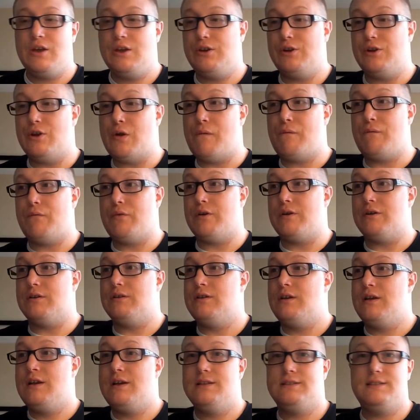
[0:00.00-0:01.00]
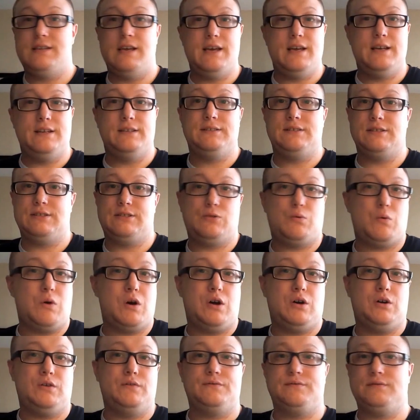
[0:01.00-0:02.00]
you know, for 10 to
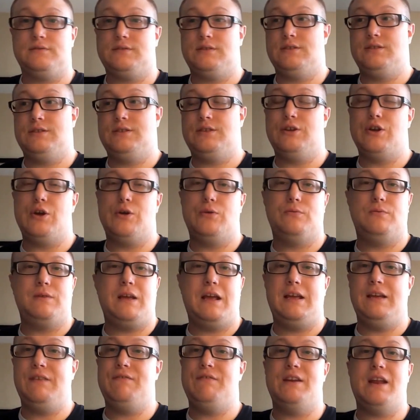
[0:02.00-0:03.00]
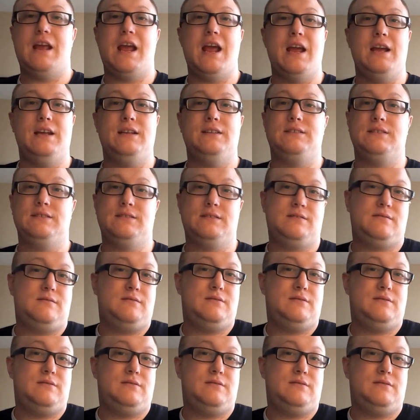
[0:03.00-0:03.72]
12 to you know even eight to